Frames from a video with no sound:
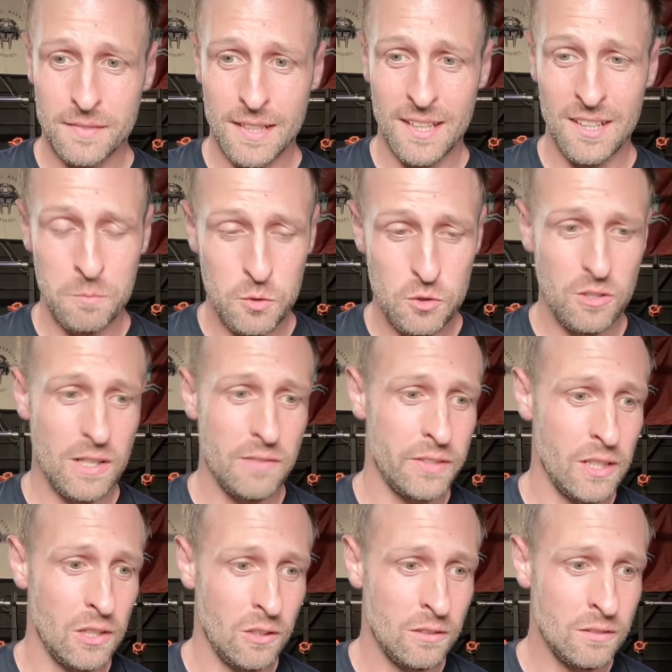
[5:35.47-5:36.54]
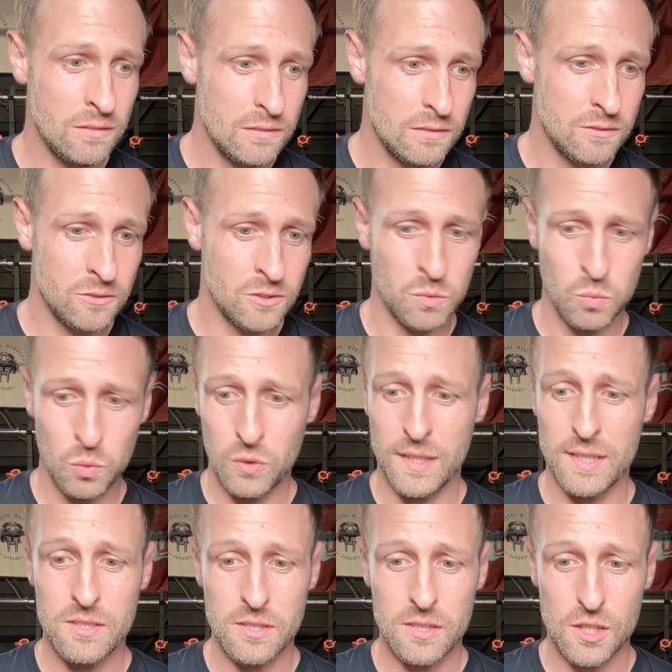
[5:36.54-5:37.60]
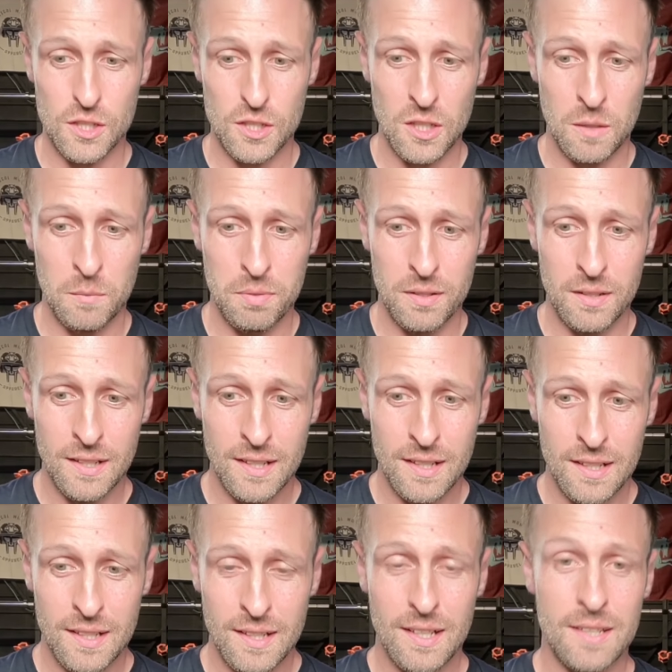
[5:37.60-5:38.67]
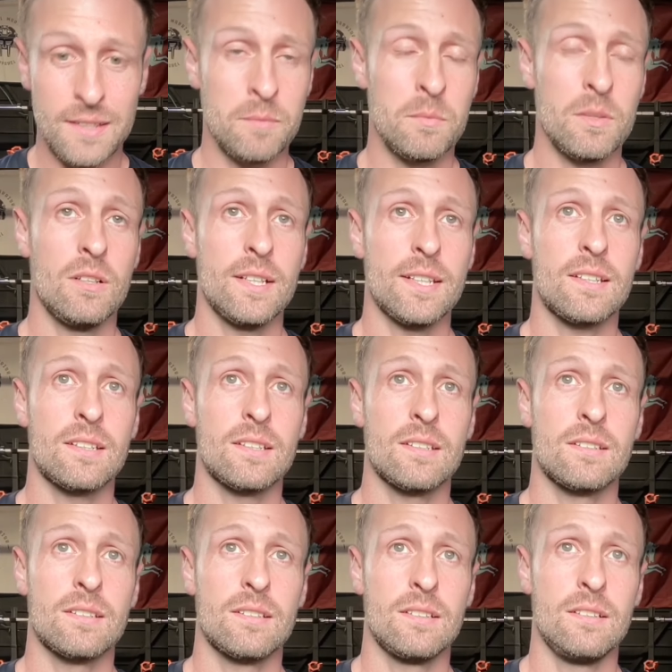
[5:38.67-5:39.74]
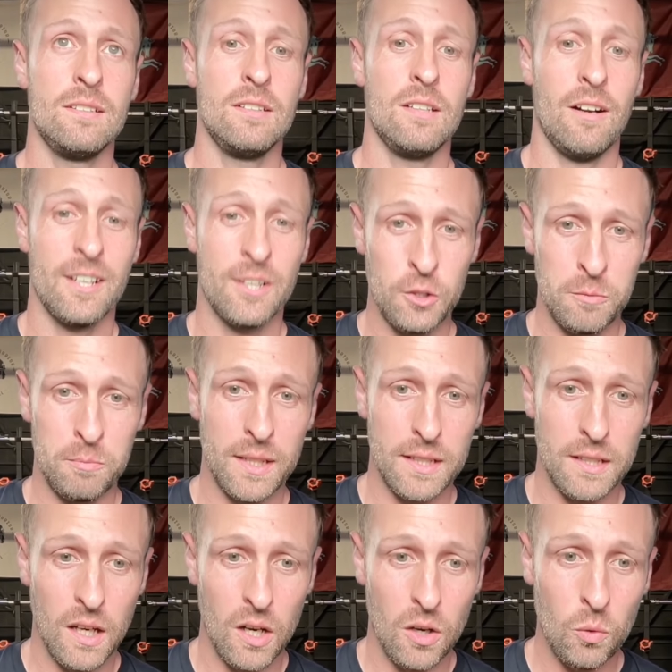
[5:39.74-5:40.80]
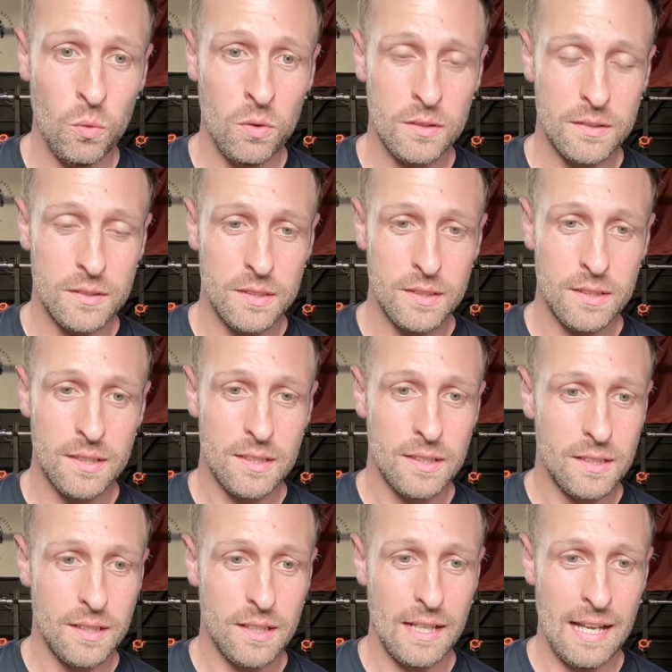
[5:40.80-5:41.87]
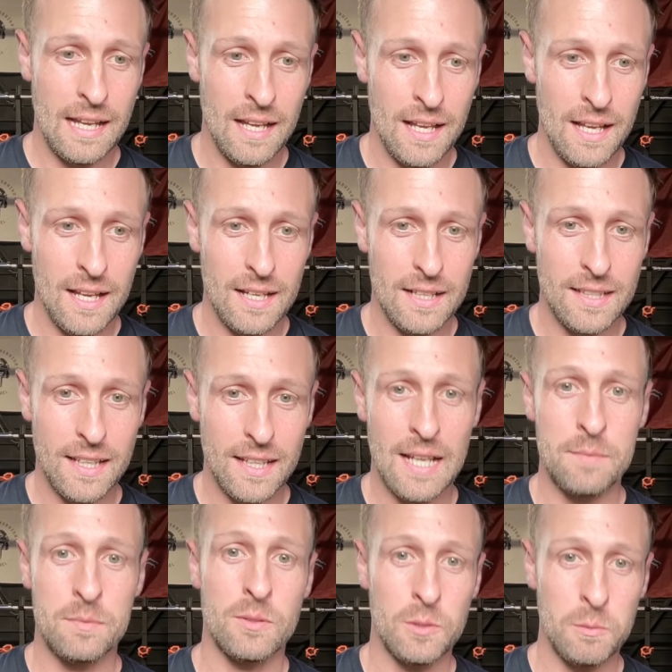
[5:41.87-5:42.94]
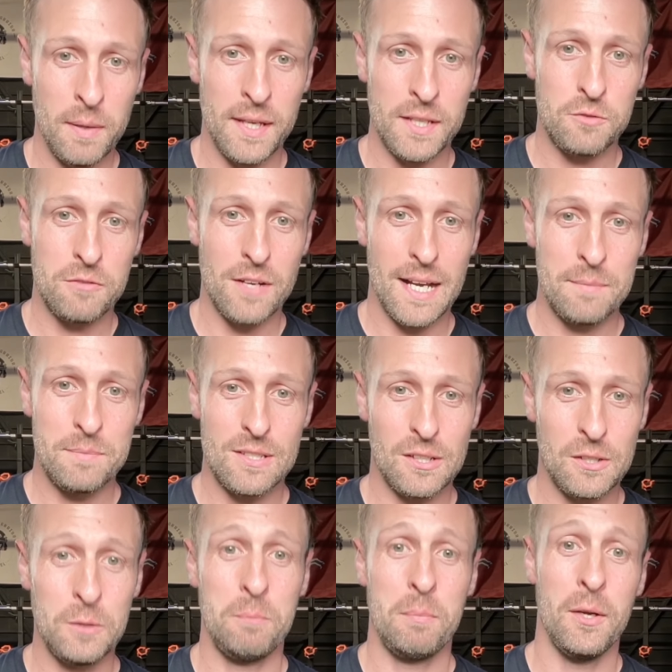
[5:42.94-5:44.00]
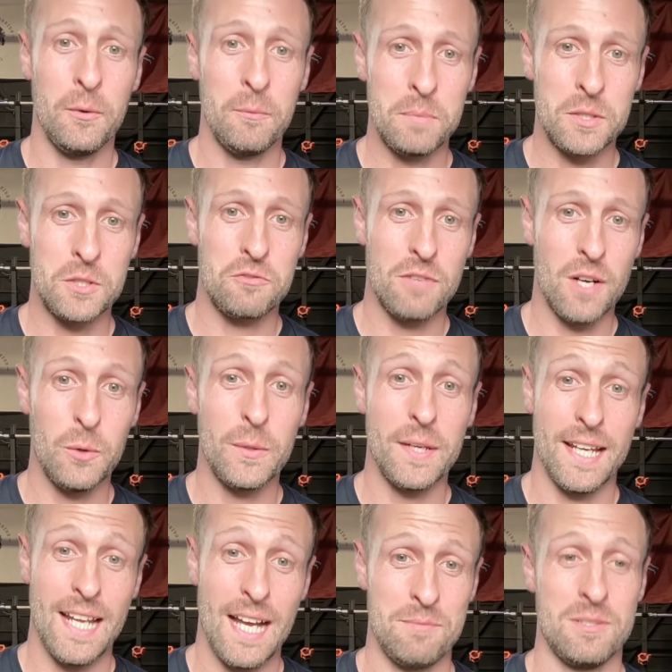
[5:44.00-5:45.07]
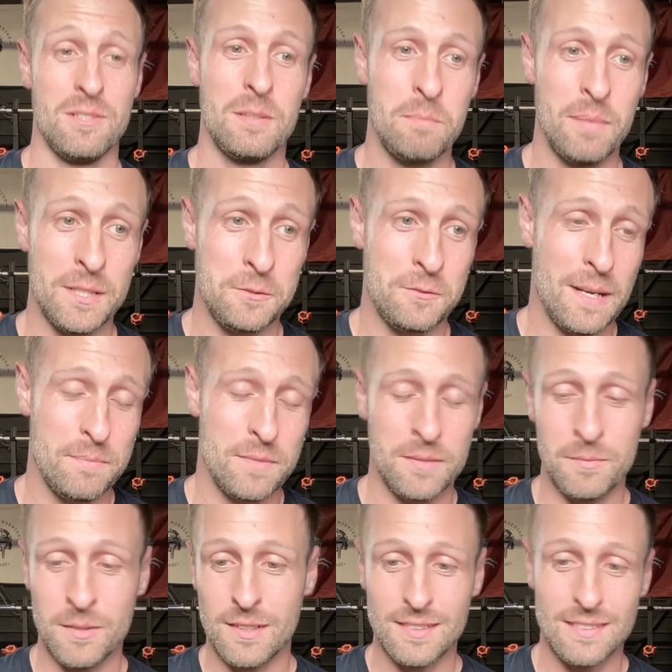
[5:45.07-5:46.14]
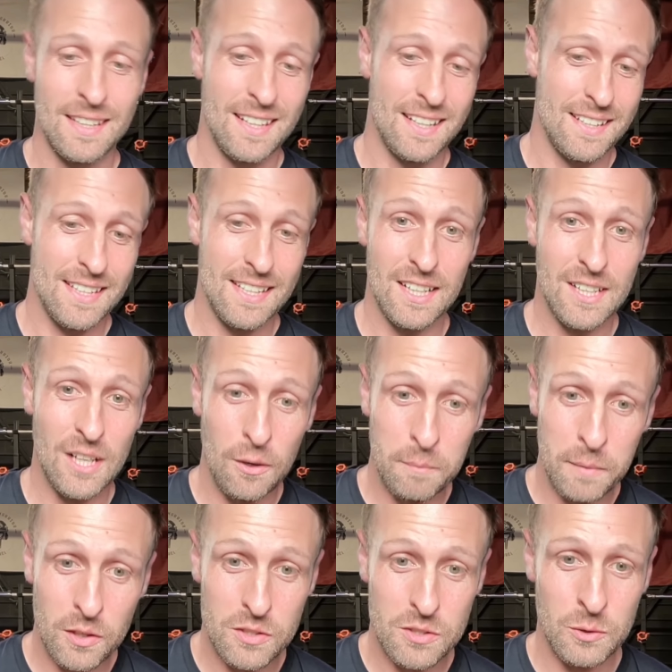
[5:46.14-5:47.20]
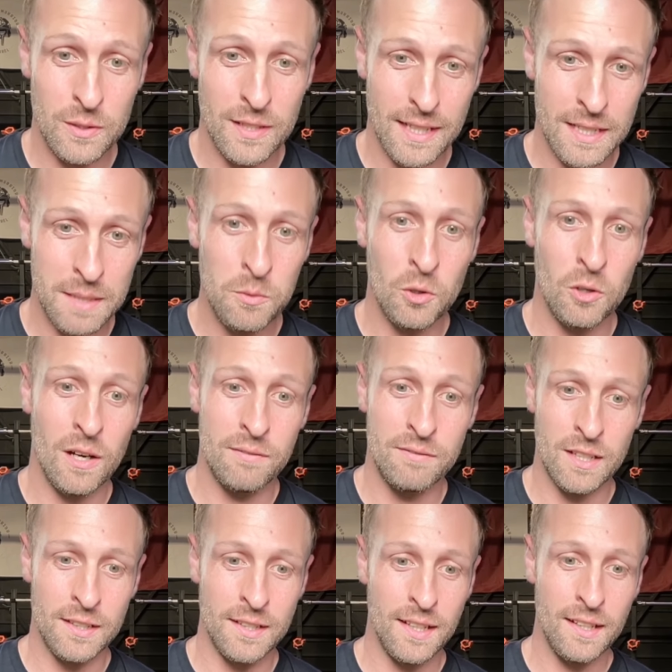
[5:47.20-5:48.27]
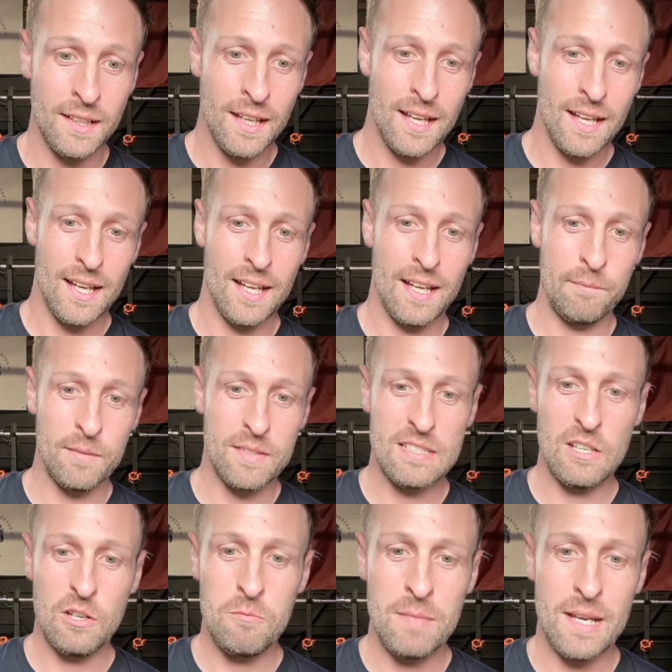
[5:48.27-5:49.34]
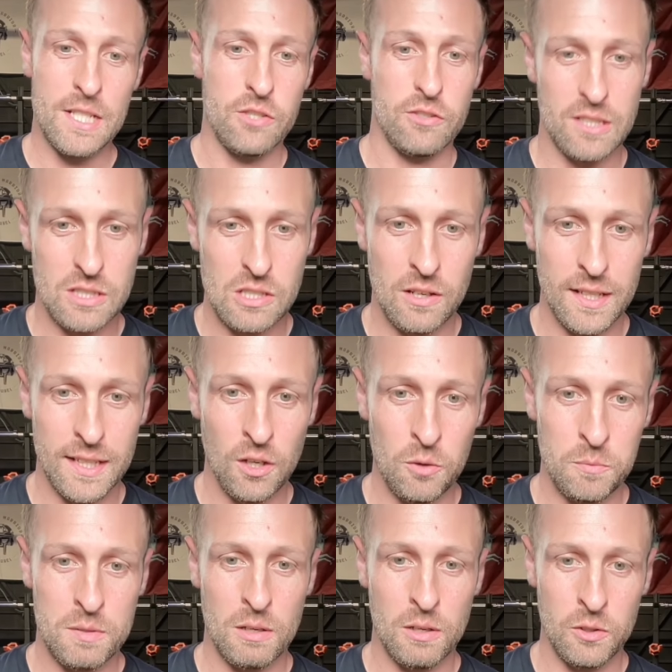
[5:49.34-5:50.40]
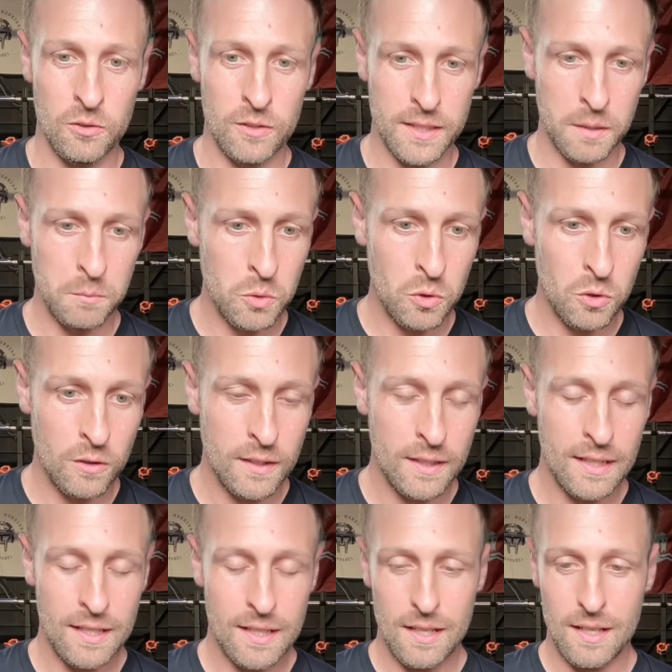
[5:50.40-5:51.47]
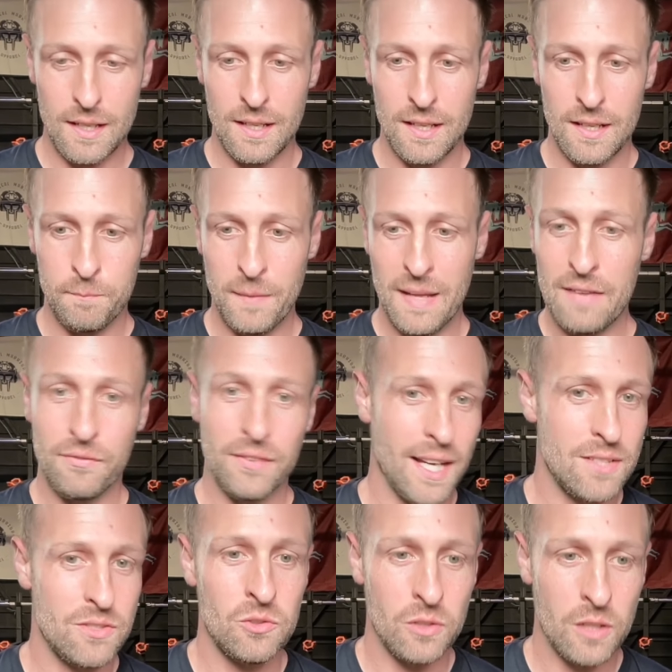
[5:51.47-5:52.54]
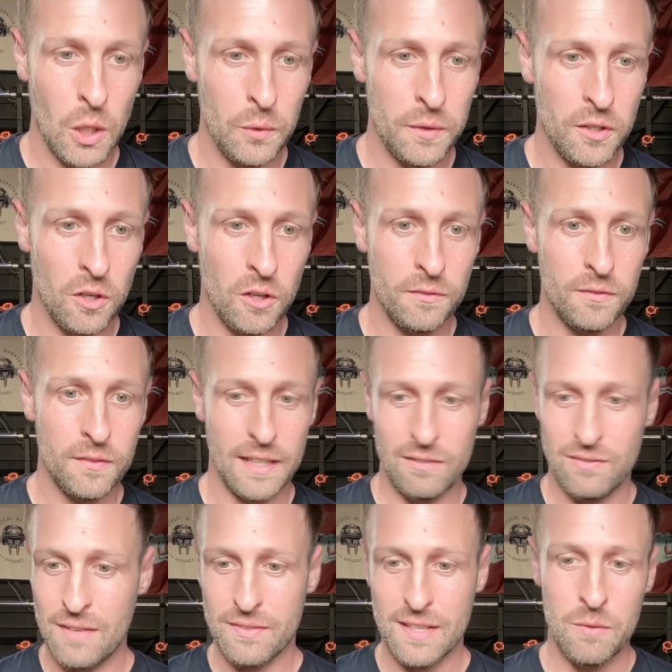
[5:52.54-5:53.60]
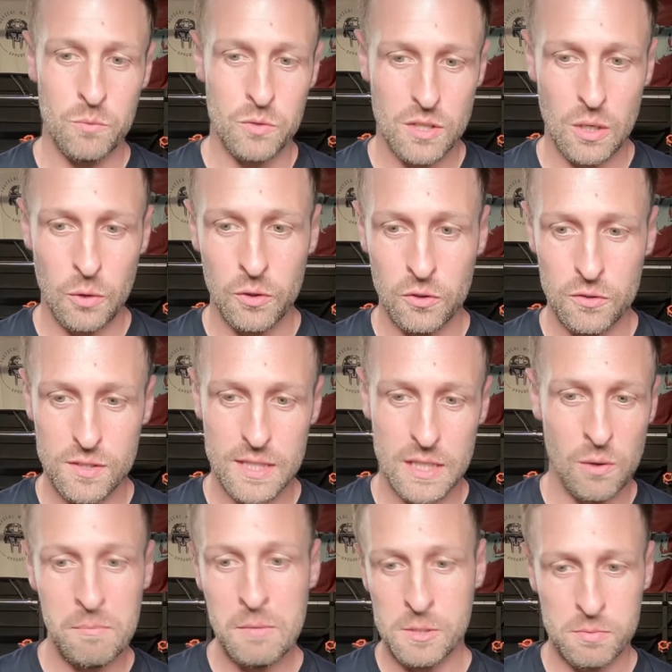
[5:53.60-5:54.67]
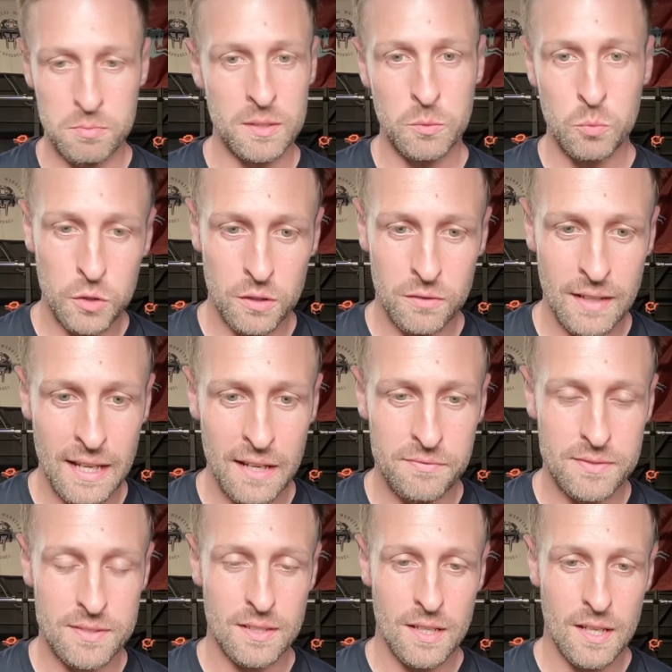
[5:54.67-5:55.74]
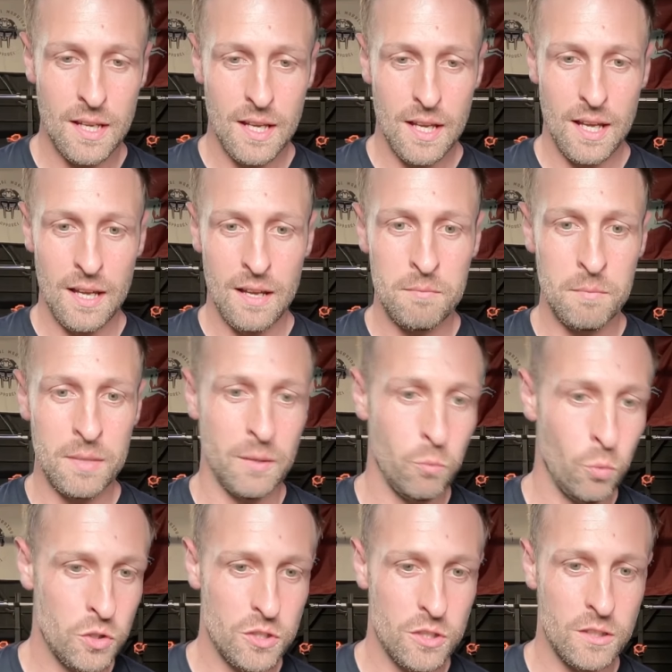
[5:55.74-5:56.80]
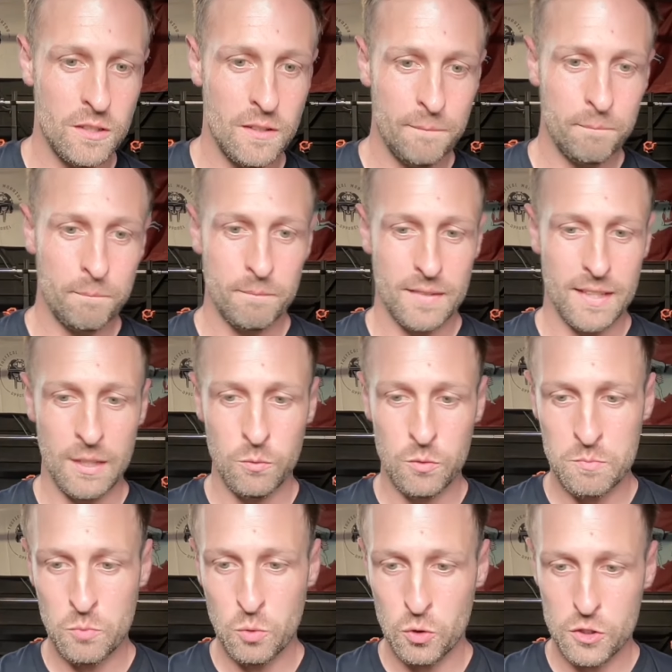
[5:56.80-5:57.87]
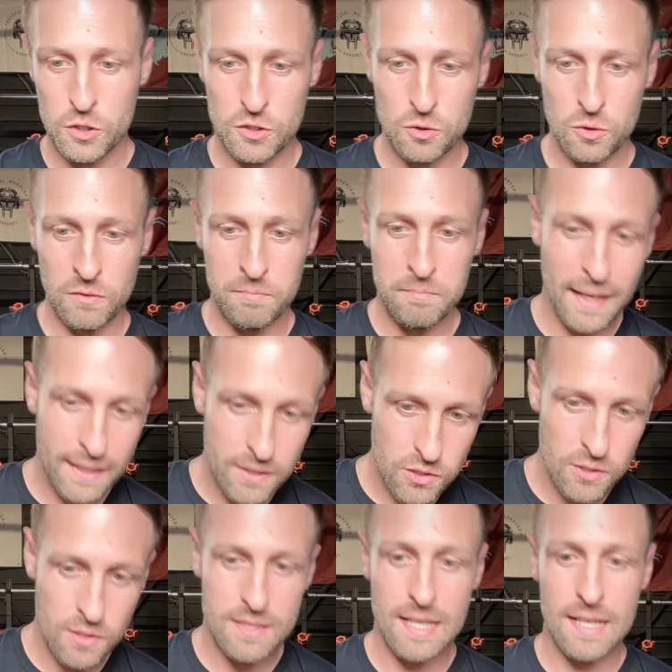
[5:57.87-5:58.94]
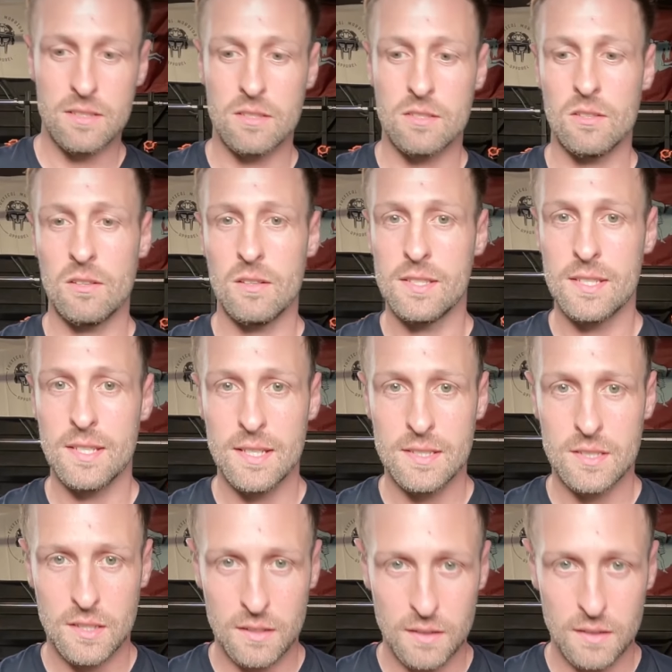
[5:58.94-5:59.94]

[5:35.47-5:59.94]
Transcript: And I'm driving along and I'm walking to the shop and I'm like, I could be in a hole, uh, getting absolutely piss wrapped. I could be on patrol getting absolutely piss wrapped. And I'm like, yeah, I can't be asked doing that anymore. I've done it. Um, there's no major exciting ops going on anymore. Um, Afghan's not going on. If Afghan was going on still, I most probably wouldn't have left, um, but it wasn't. It was more just sort of maintenance exercises,